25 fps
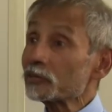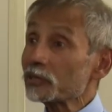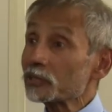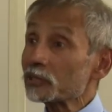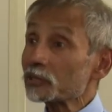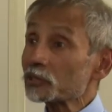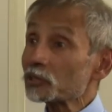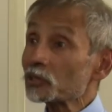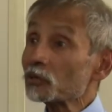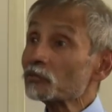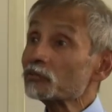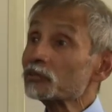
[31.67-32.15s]

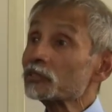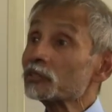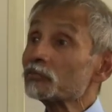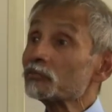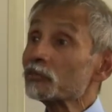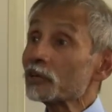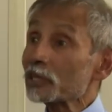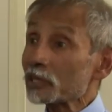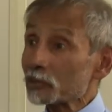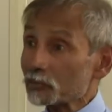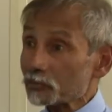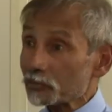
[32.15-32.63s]
years of
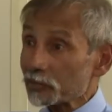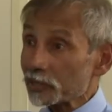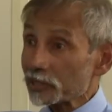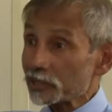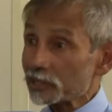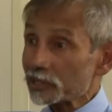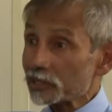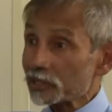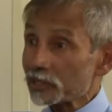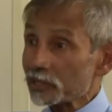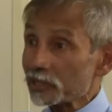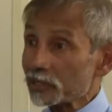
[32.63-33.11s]

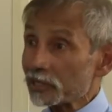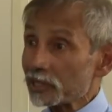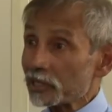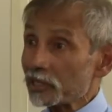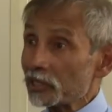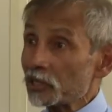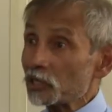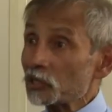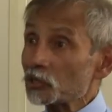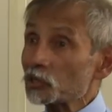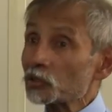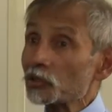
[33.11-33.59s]
development
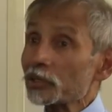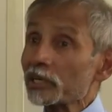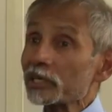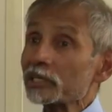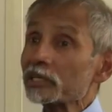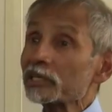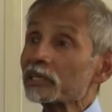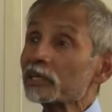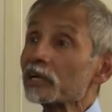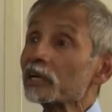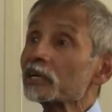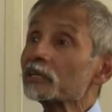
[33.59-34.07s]
to
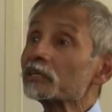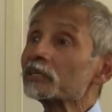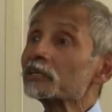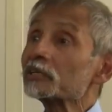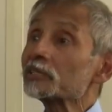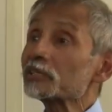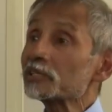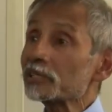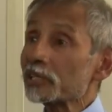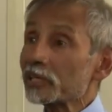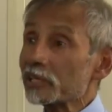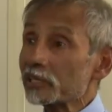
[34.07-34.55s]
get an
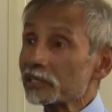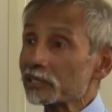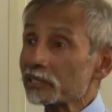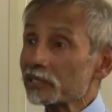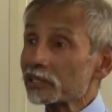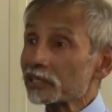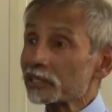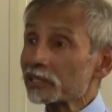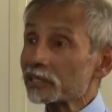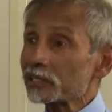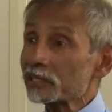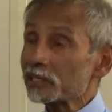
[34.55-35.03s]

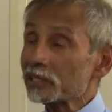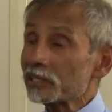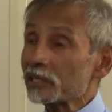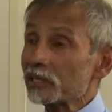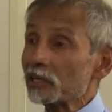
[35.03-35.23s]
understanding